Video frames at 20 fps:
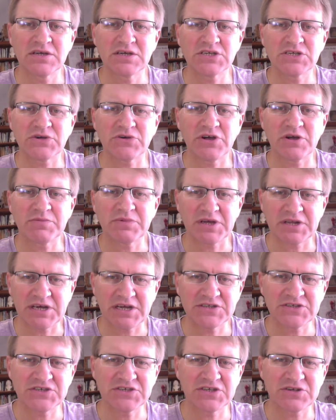So I hope that
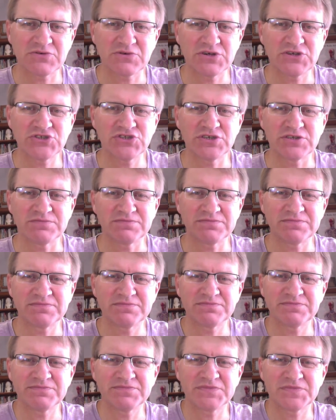answers the question.
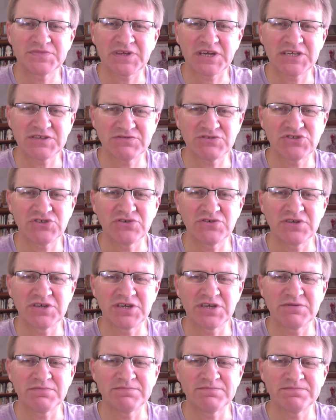Thanks for tuning
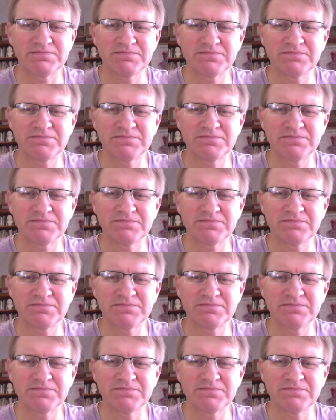in.